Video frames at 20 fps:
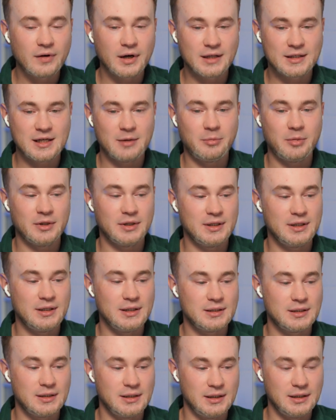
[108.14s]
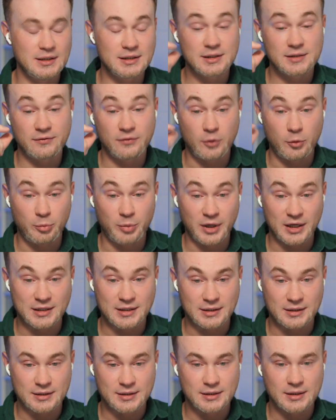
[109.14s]
For example, it's 4
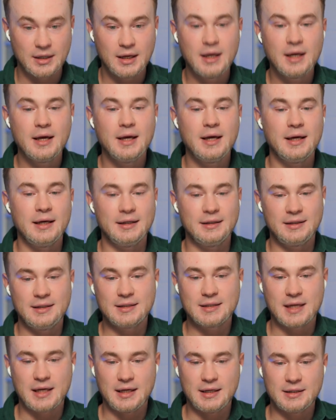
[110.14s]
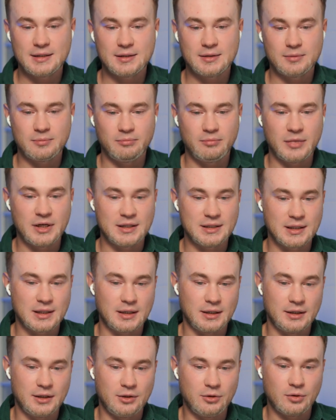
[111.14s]
pixels. In this case,
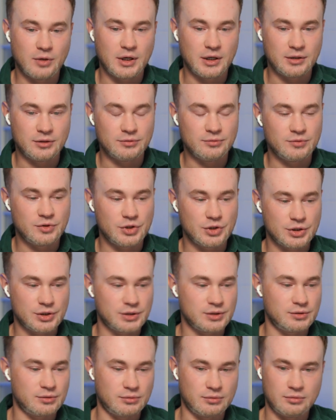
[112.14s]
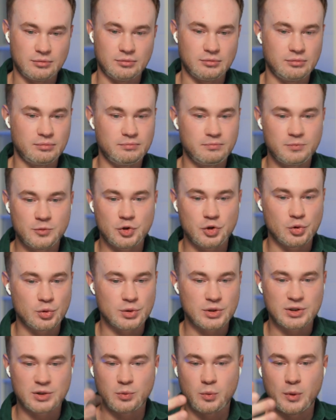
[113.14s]
basically you can just
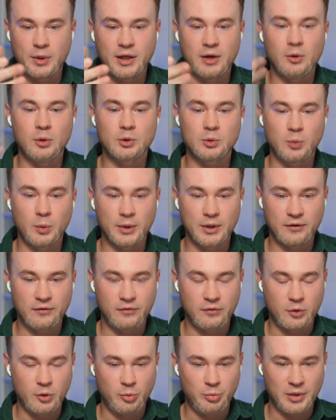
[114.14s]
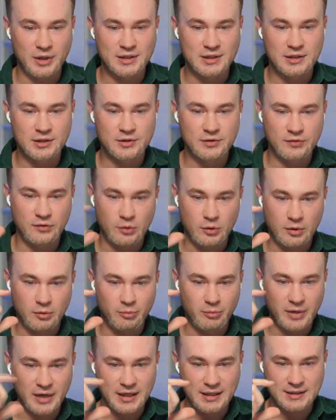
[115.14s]
choose 20 or 24 pixels
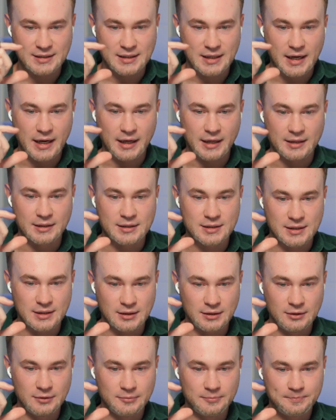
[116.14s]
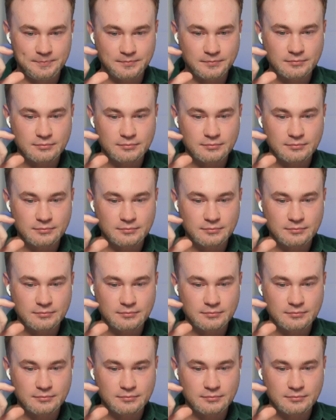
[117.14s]
for base icon cell.